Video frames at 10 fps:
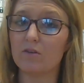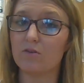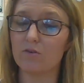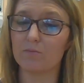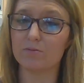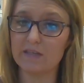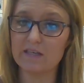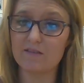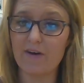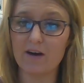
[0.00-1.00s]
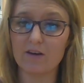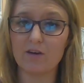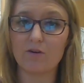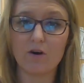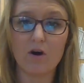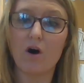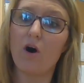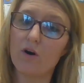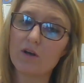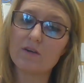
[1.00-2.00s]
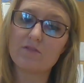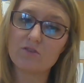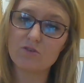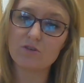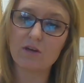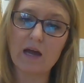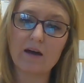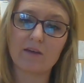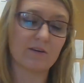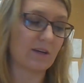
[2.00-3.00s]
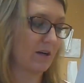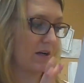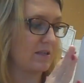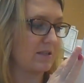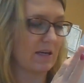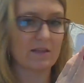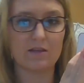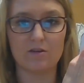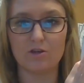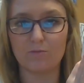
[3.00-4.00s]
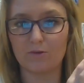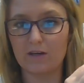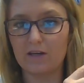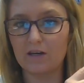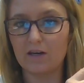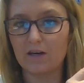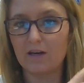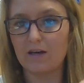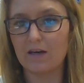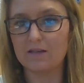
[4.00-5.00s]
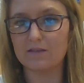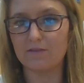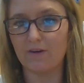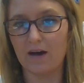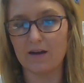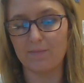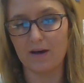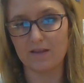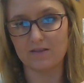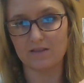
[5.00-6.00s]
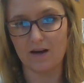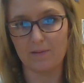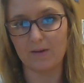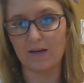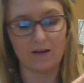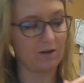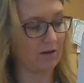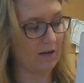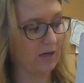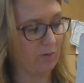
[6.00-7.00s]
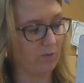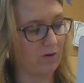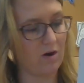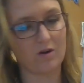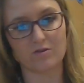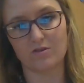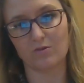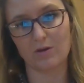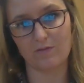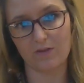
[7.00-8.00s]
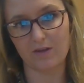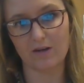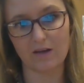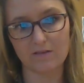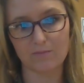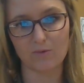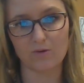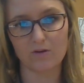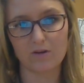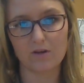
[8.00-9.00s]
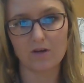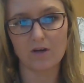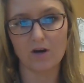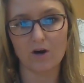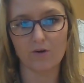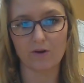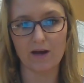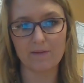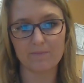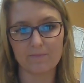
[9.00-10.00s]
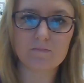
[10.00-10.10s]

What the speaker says: due to place value, all you have to do in your calculator is take the numerator and divide it by the denominator, and it will also give you the decimal. Okay?